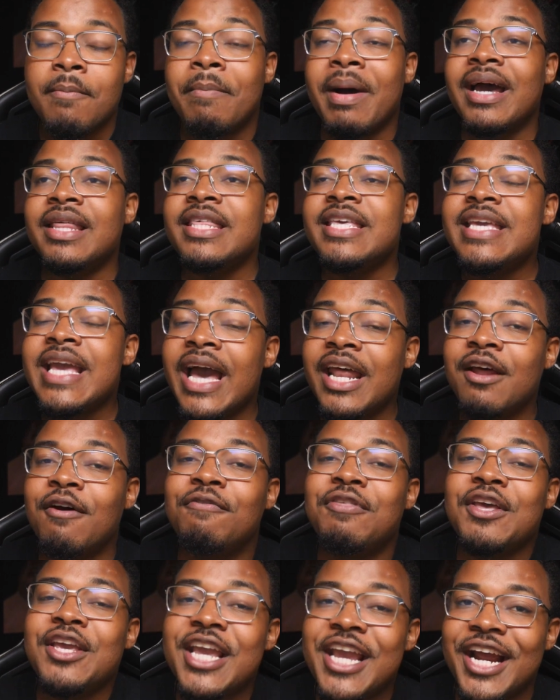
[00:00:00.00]
By the end
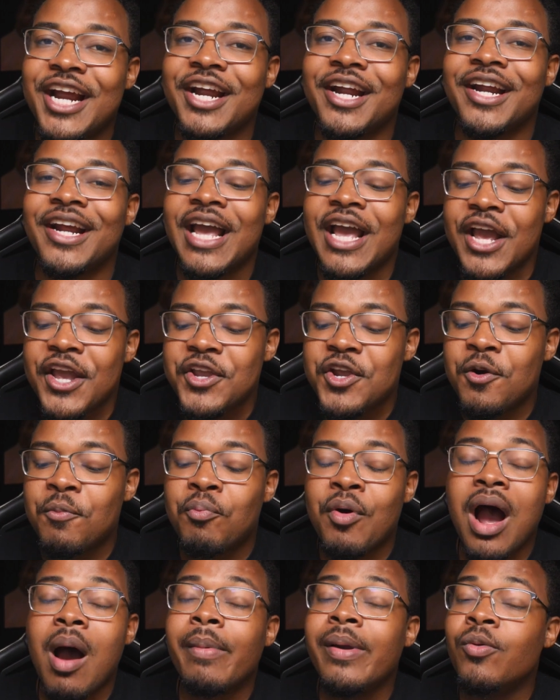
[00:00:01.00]
of the year,
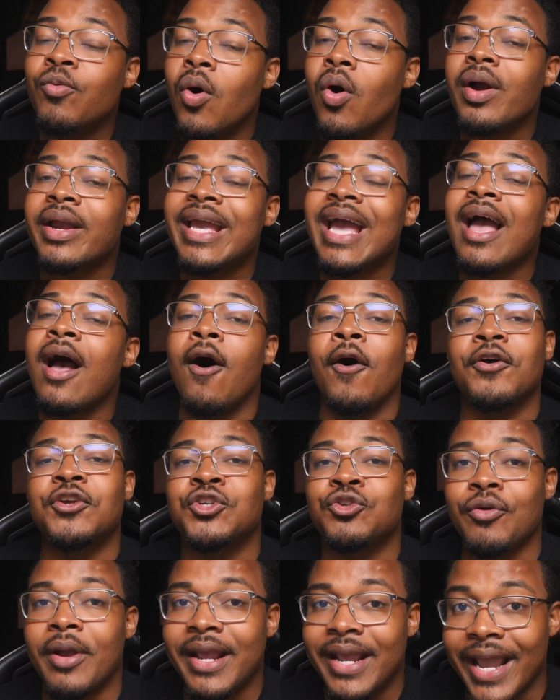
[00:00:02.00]
you probably won't get
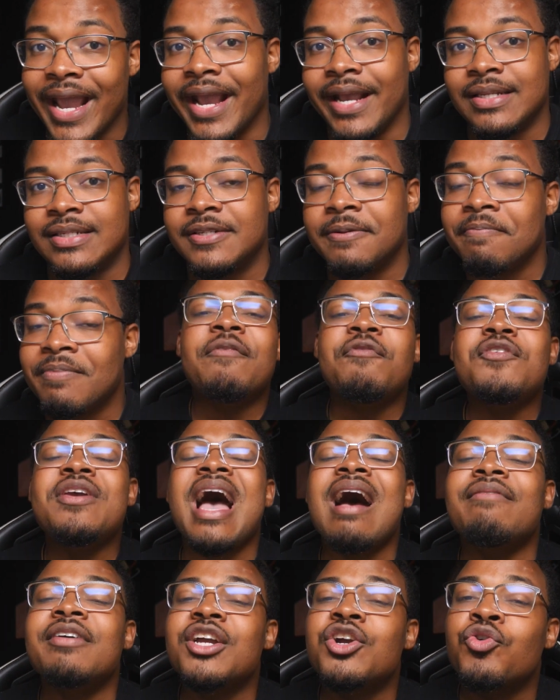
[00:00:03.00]
all straight A's. But if
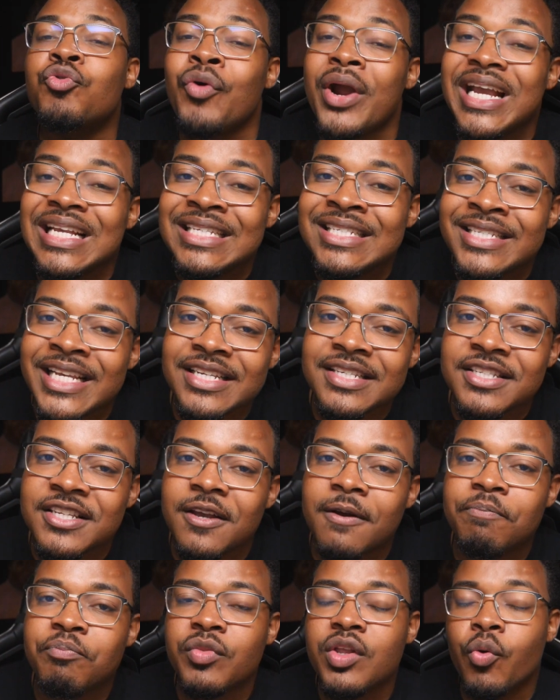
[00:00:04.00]
you have a great
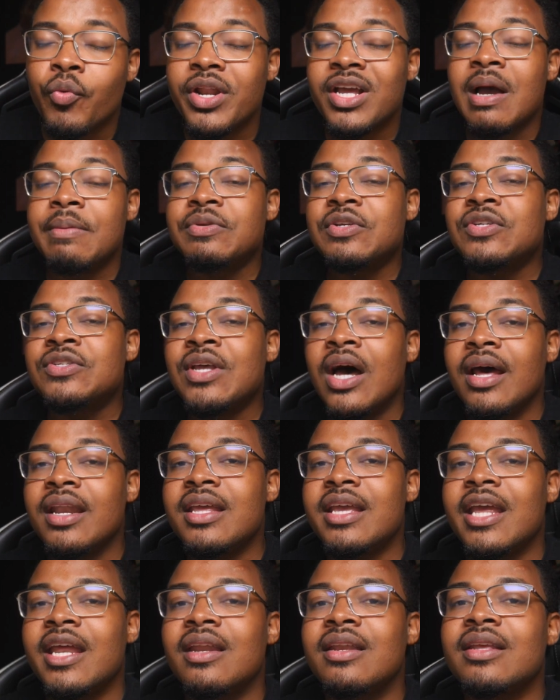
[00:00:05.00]
system when it comes to
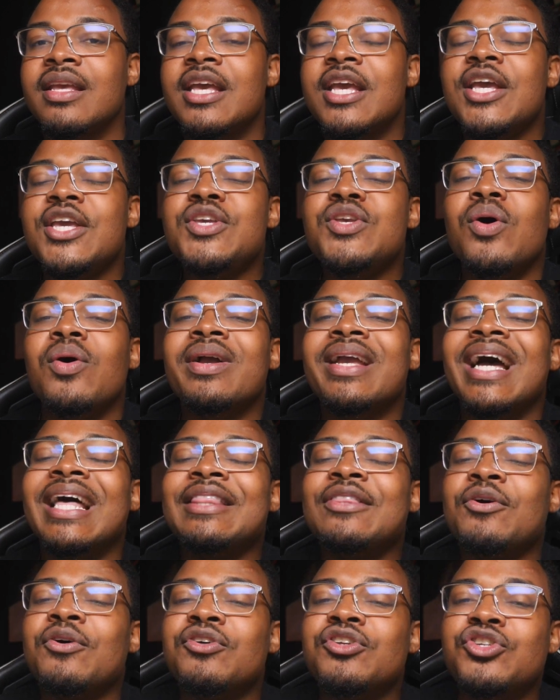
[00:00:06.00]
studying, you'll
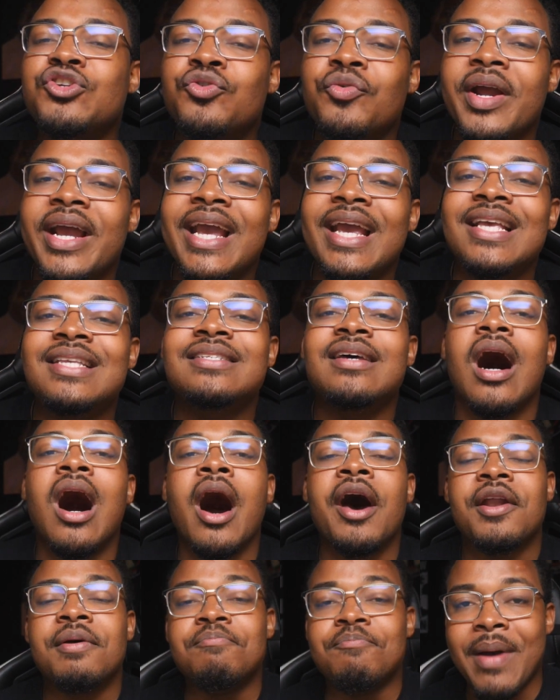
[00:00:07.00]
get those grades
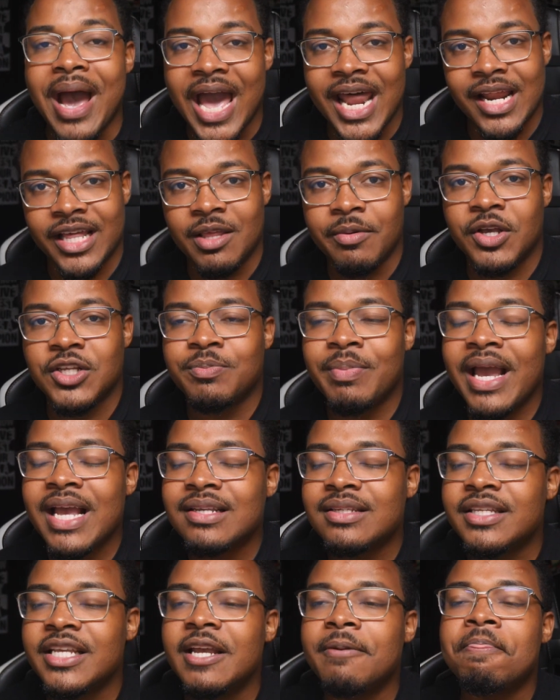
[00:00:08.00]
automatically. Because
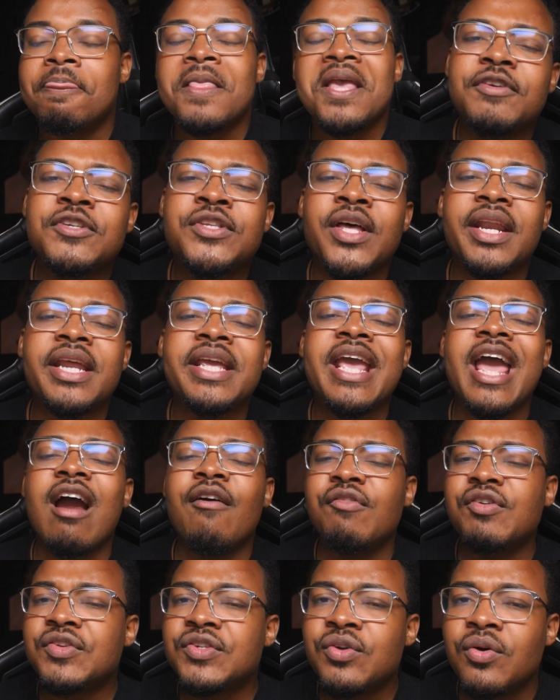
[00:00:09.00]
basically, if you study
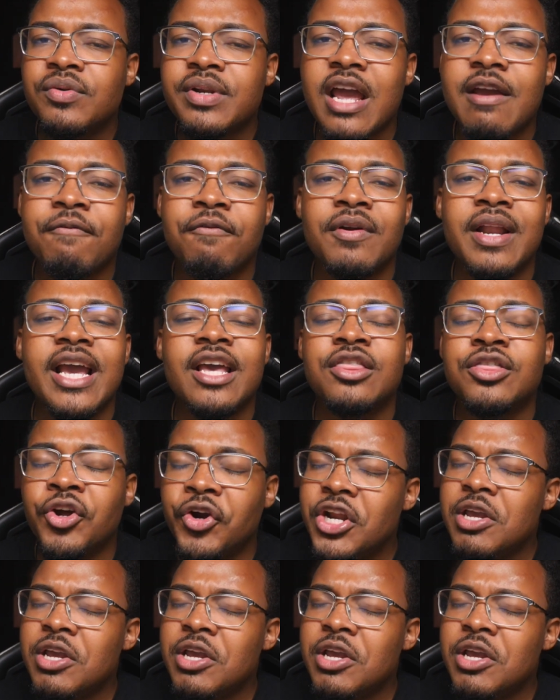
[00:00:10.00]
every single night for like